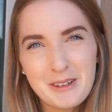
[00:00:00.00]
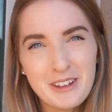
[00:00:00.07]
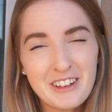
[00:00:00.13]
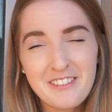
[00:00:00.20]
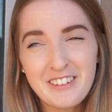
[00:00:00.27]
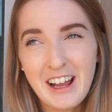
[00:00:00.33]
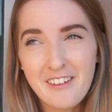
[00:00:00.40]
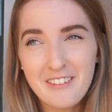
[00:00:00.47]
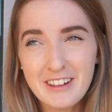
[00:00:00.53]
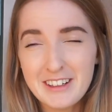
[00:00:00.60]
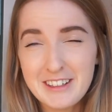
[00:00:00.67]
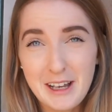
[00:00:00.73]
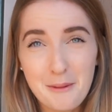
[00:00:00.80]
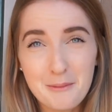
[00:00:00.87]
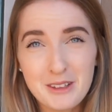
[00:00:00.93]
We don't even have an
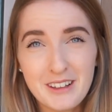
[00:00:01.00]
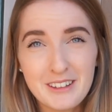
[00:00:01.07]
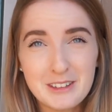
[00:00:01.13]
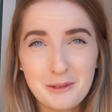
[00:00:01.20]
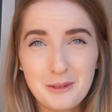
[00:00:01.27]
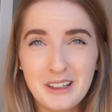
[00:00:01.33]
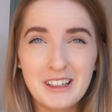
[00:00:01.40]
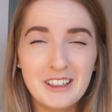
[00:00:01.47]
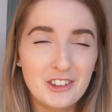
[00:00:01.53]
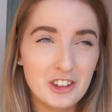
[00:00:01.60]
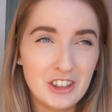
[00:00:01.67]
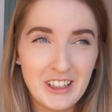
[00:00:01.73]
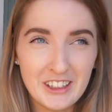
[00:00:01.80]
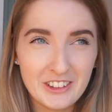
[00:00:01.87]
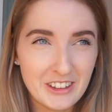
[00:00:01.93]
adapter, so we can't
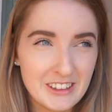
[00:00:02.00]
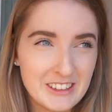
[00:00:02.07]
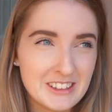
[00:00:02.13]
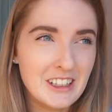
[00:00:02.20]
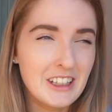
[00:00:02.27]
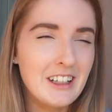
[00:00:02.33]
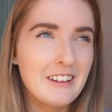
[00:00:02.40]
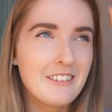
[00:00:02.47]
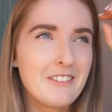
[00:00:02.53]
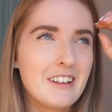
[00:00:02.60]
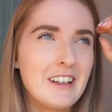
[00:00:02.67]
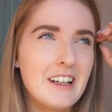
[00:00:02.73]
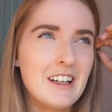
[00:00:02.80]
charge our stuff.